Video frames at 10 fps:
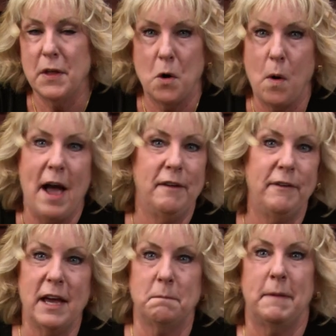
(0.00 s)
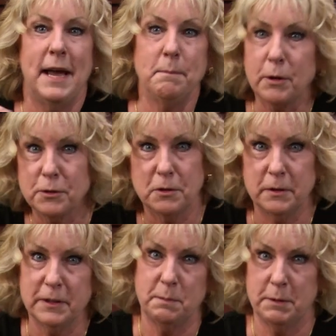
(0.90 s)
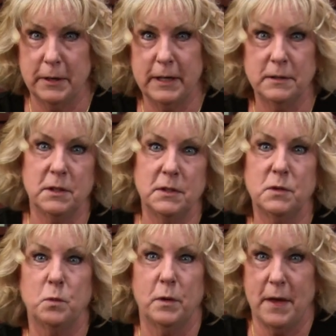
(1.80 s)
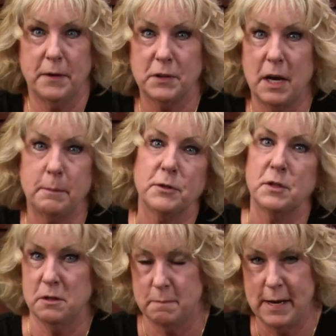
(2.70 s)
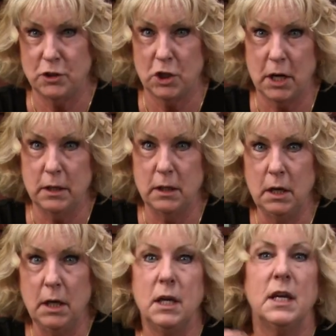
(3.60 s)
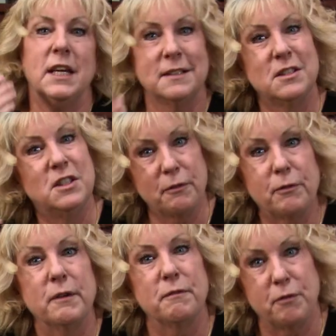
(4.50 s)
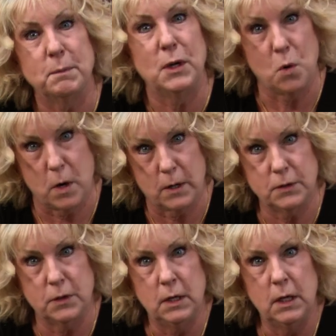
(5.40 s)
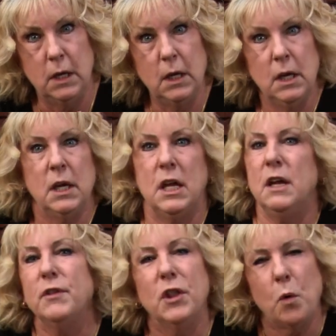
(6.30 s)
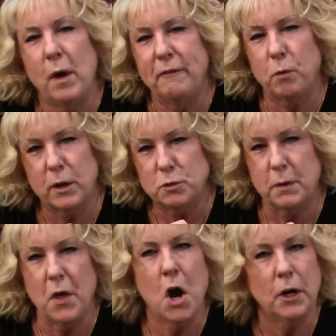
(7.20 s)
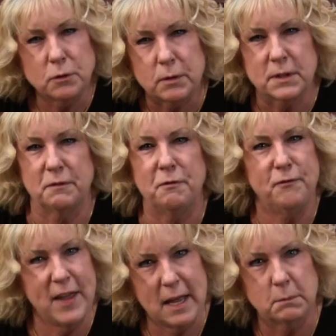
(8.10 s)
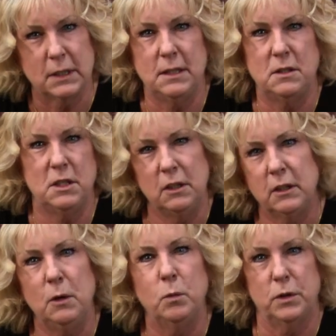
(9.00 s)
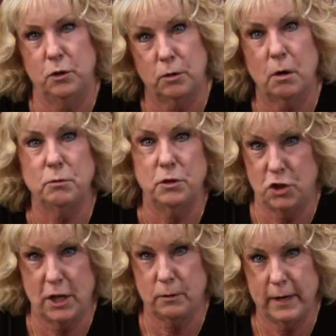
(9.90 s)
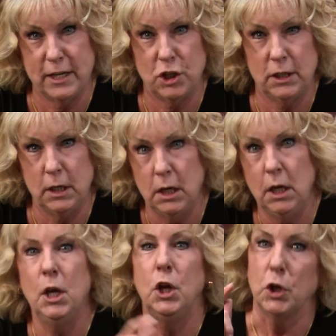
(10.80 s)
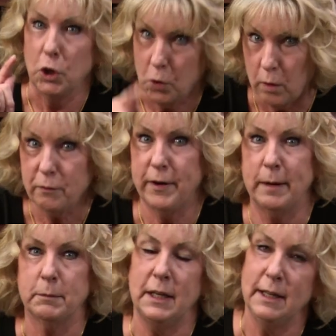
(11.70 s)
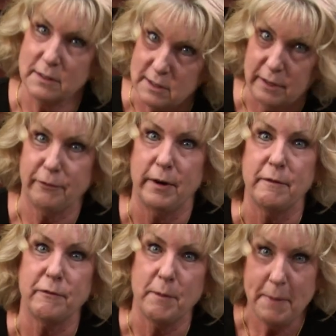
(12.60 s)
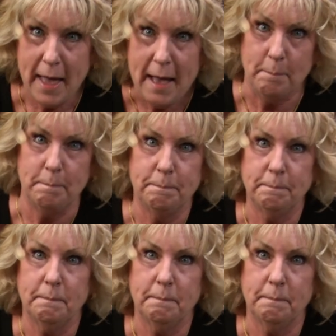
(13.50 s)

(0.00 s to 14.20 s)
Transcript: though I've had my personal experiences with Alzheimer's and dementia, it's different from yours. Even though I've worked with hundreds of families dealing with neurodegeneration, your family is different from them.